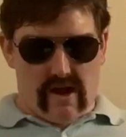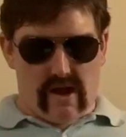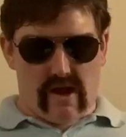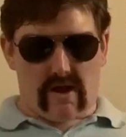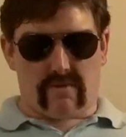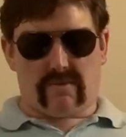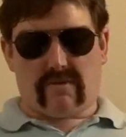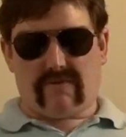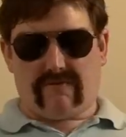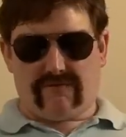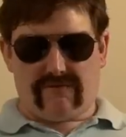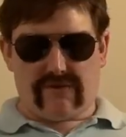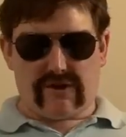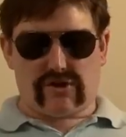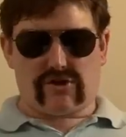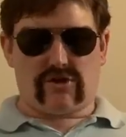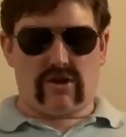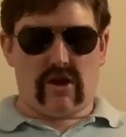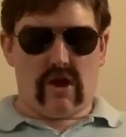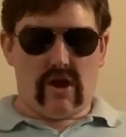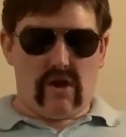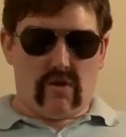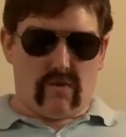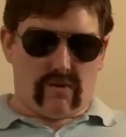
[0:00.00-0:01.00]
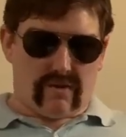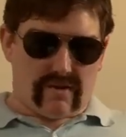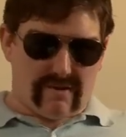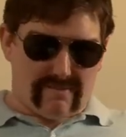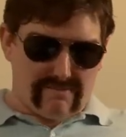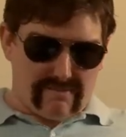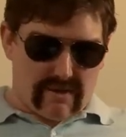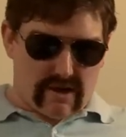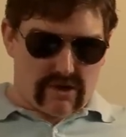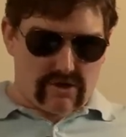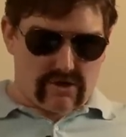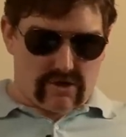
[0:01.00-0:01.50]
I'm a fist with a
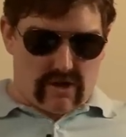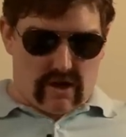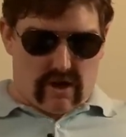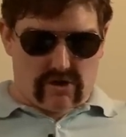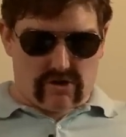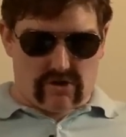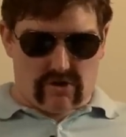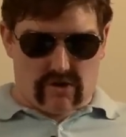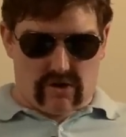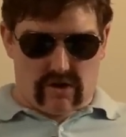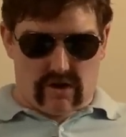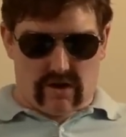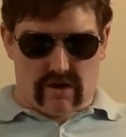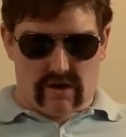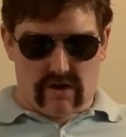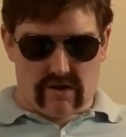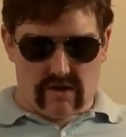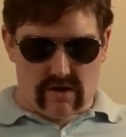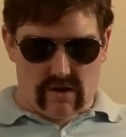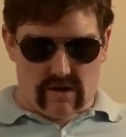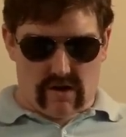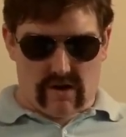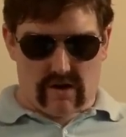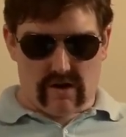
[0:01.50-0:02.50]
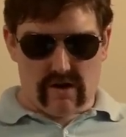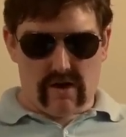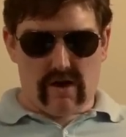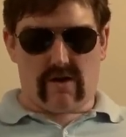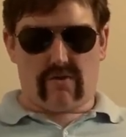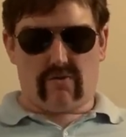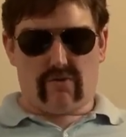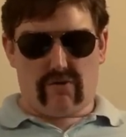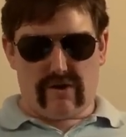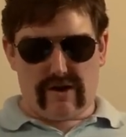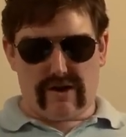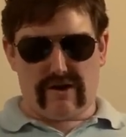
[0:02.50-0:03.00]
mustache on it, right?
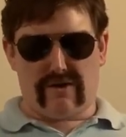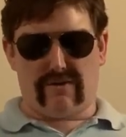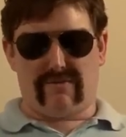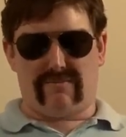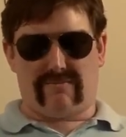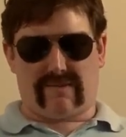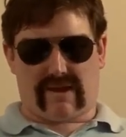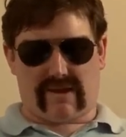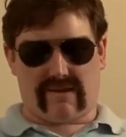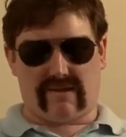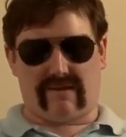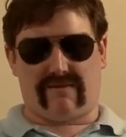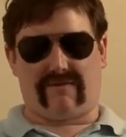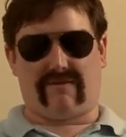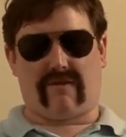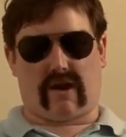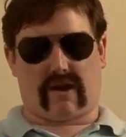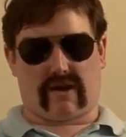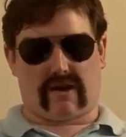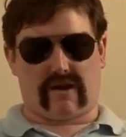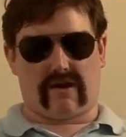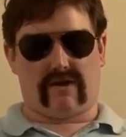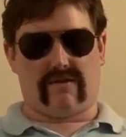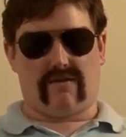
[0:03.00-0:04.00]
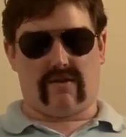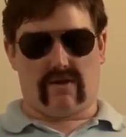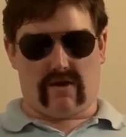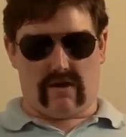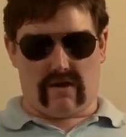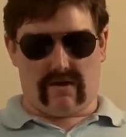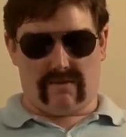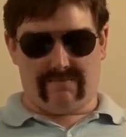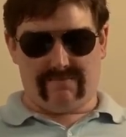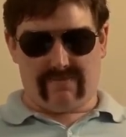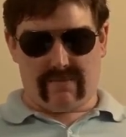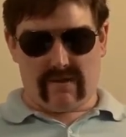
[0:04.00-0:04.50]
A real motherfucker,
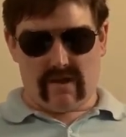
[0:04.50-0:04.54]
right?